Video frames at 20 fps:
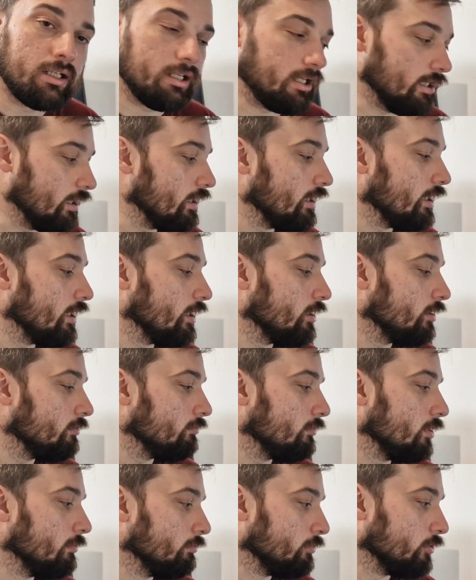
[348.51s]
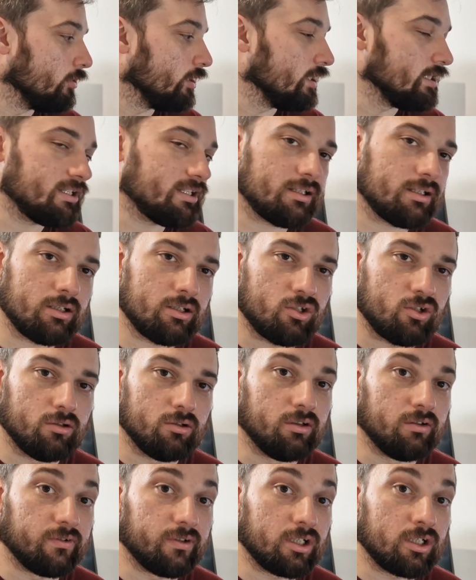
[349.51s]
but it's
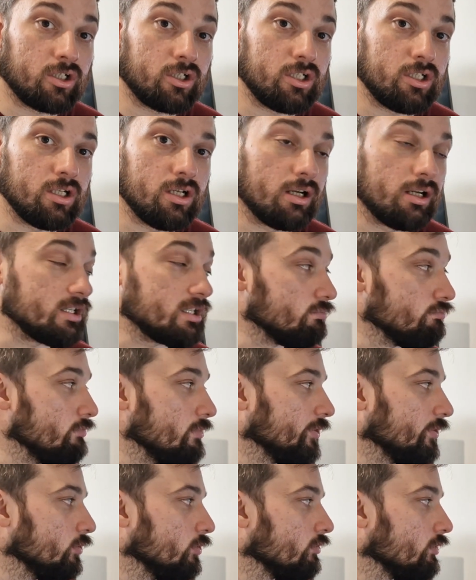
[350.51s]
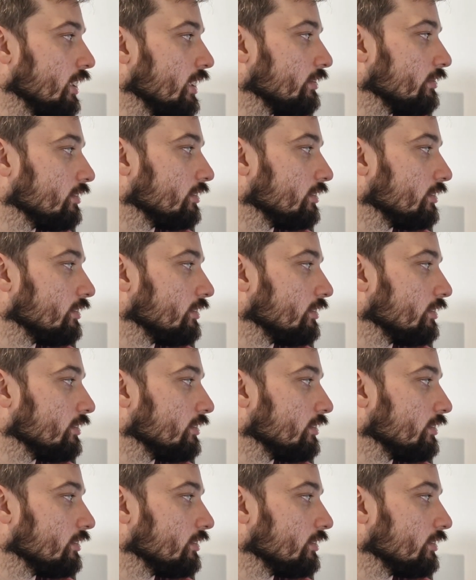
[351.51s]
sort of a nice middle ground,